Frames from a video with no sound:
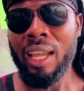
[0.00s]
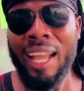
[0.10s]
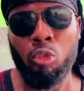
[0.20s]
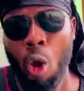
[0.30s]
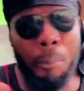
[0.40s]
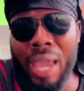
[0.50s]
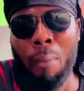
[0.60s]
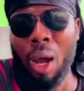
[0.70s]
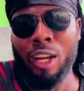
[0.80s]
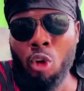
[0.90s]
And to be a
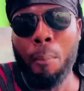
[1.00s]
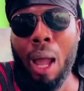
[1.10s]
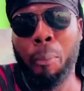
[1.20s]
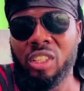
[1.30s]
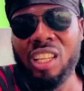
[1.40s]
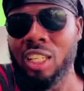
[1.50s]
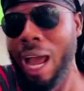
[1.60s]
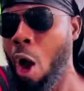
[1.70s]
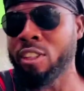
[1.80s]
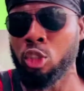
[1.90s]
man in normal position
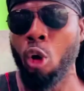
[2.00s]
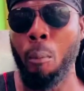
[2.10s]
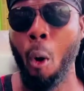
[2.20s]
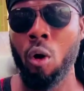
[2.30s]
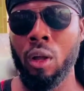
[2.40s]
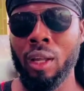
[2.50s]
now, so obo.